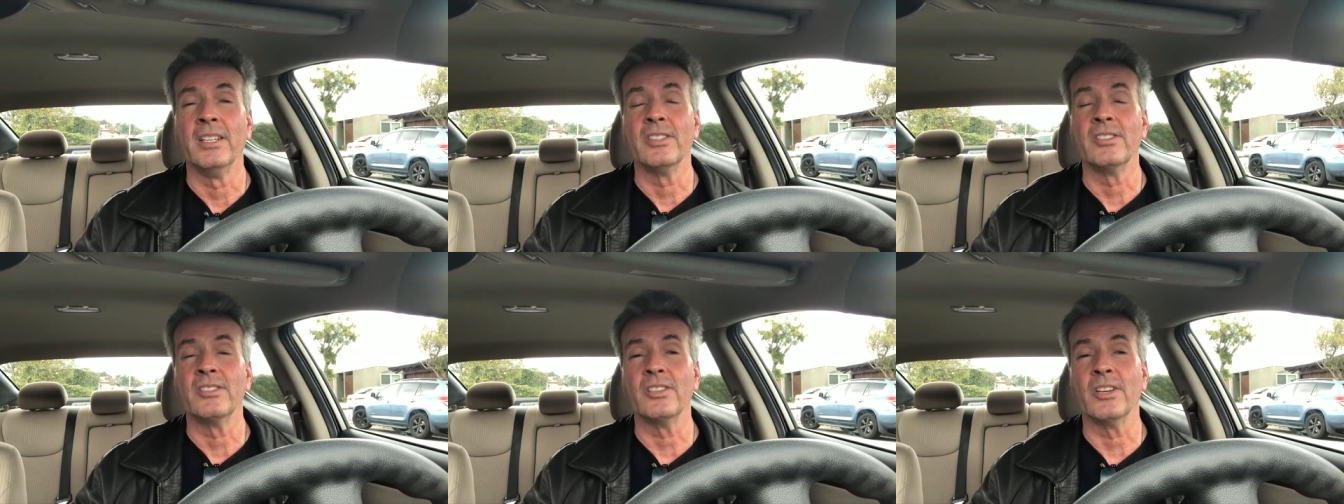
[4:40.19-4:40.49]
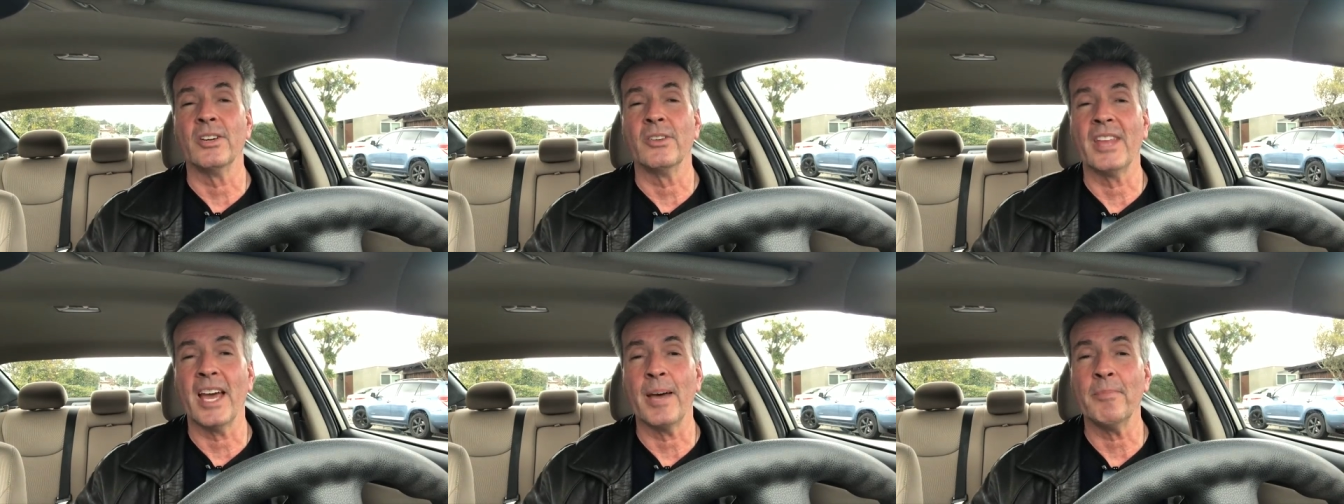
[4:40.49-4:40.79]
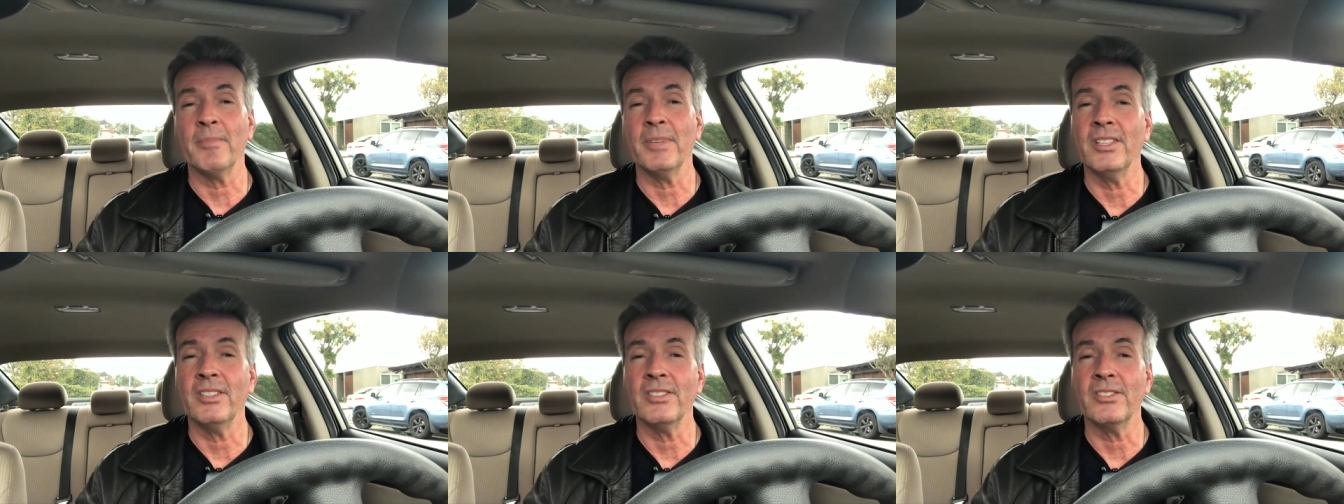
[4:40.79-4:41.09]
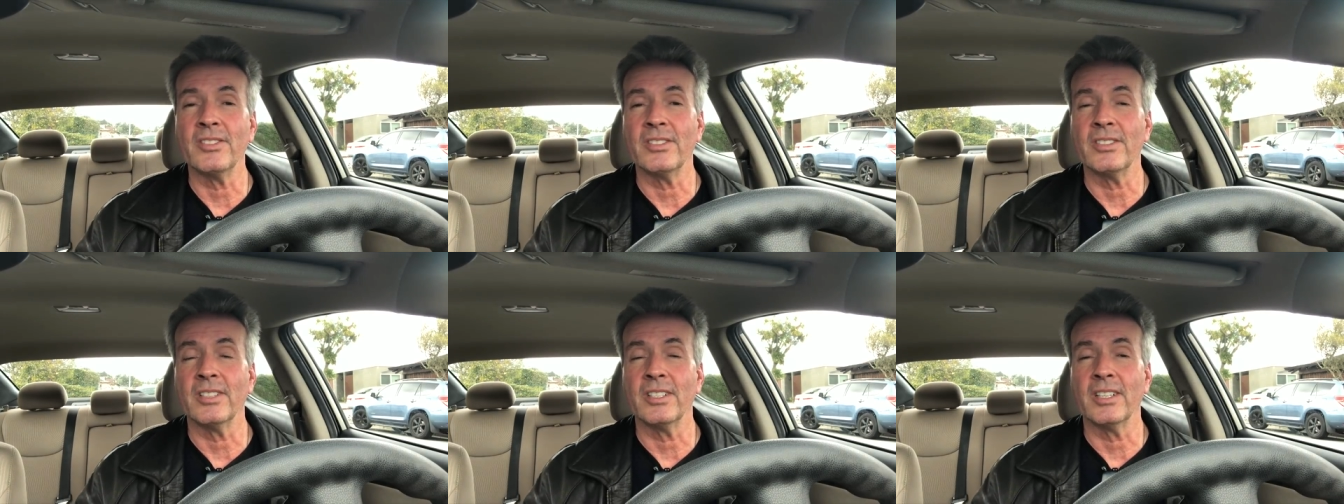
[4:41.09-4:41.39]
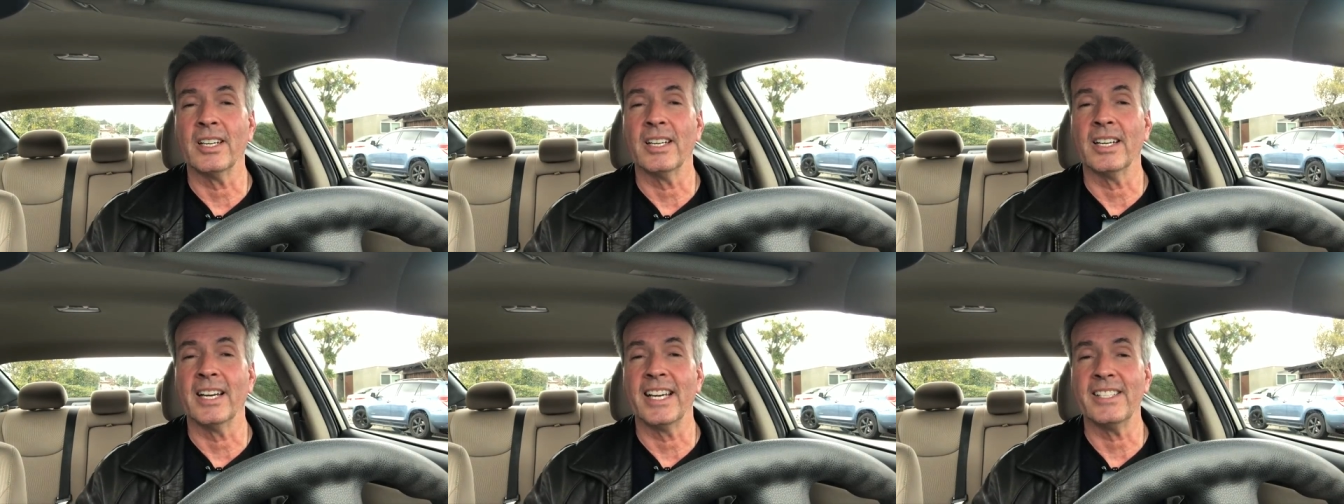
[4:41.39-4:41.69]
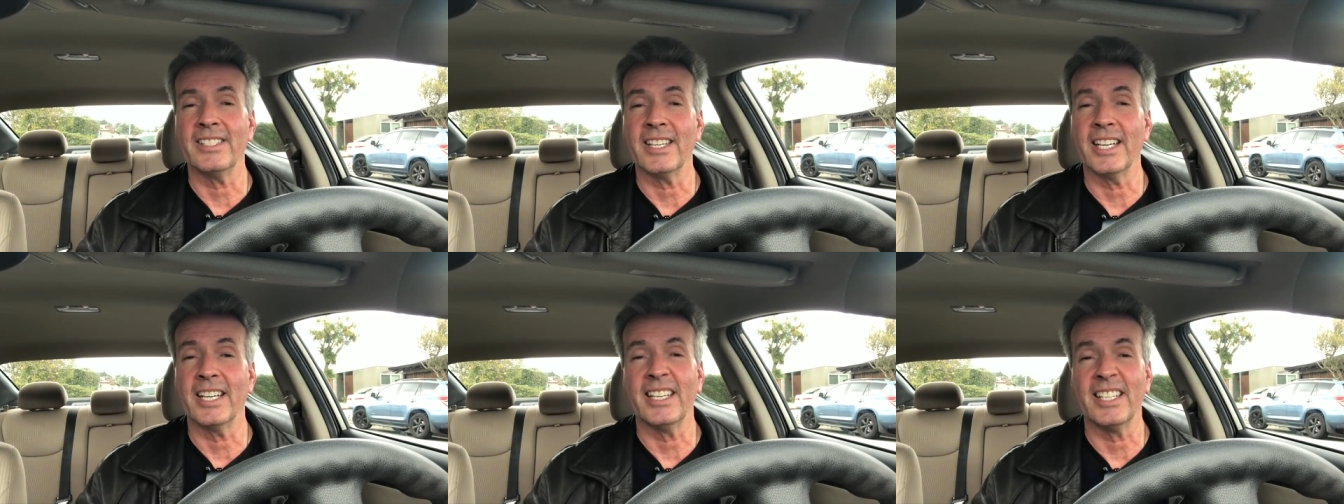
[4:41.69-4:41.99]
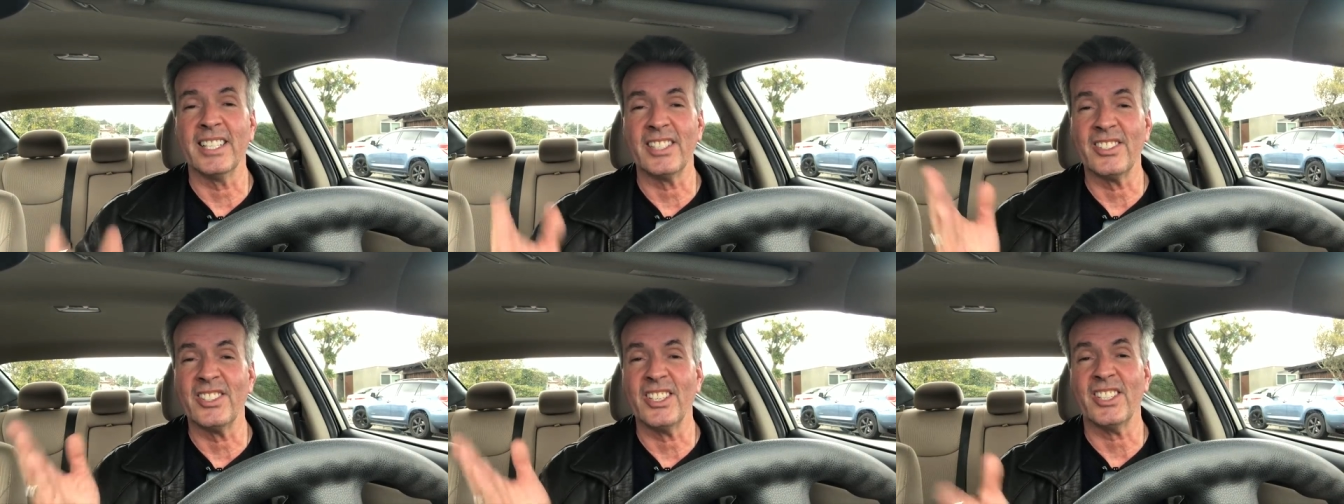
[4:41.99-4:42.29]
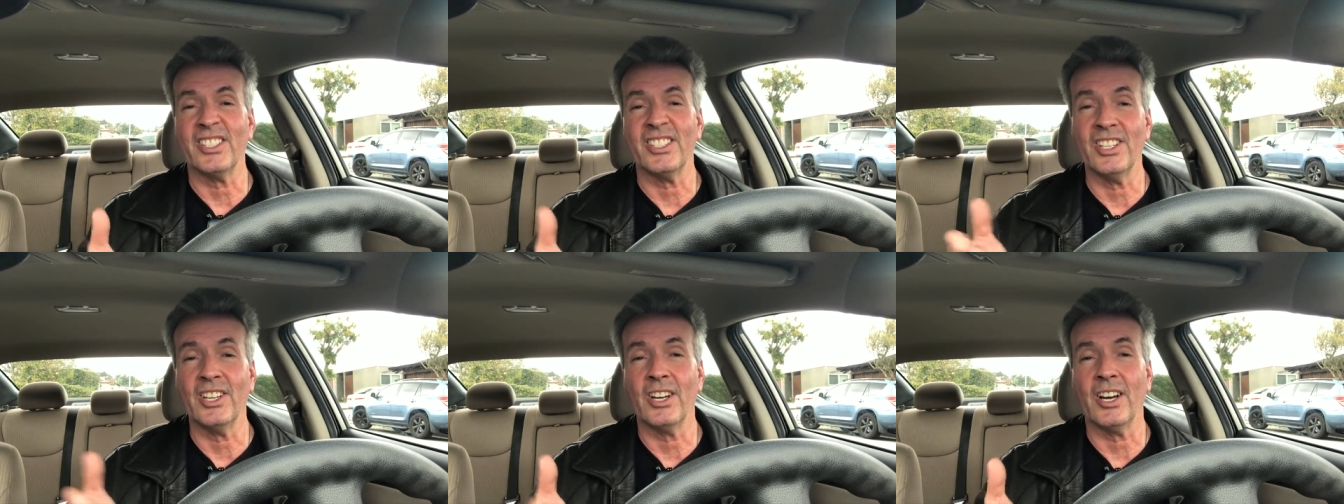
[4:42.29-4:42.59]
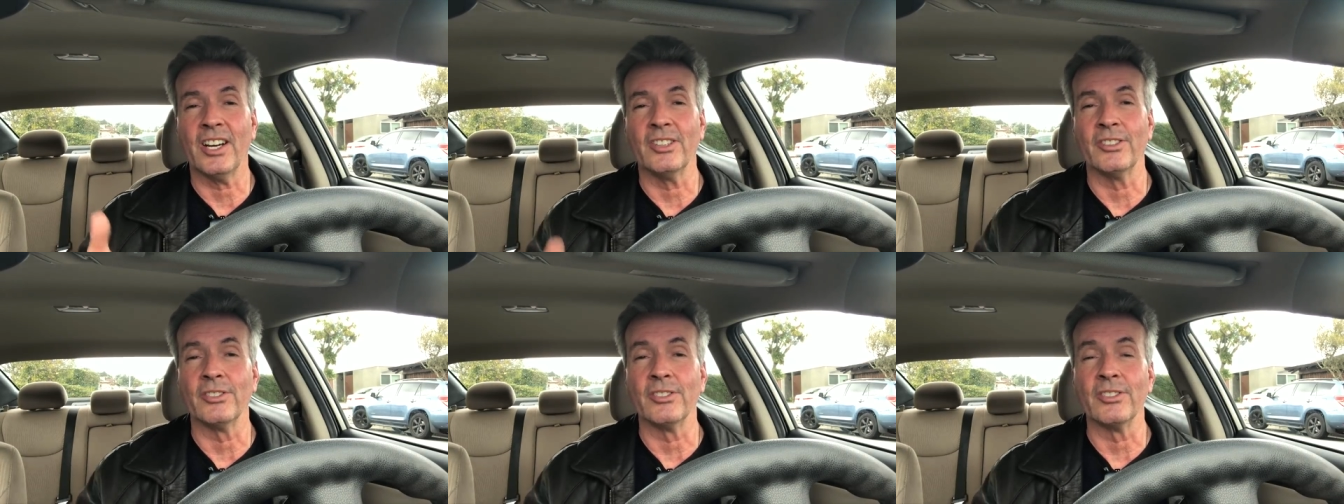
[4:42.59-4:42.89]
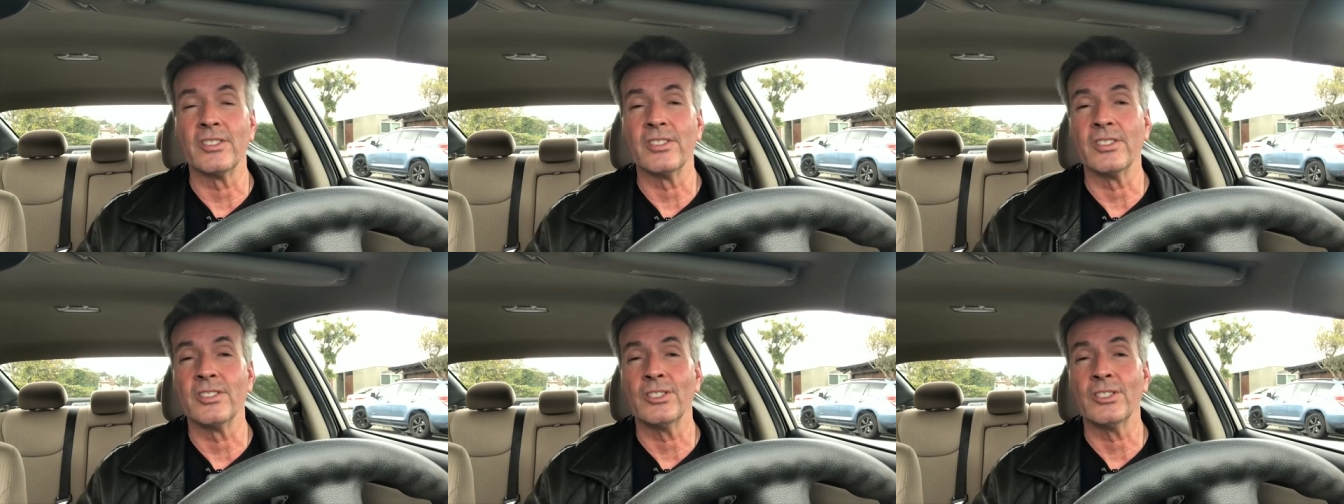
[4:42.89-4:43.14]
So that means I set it at $60.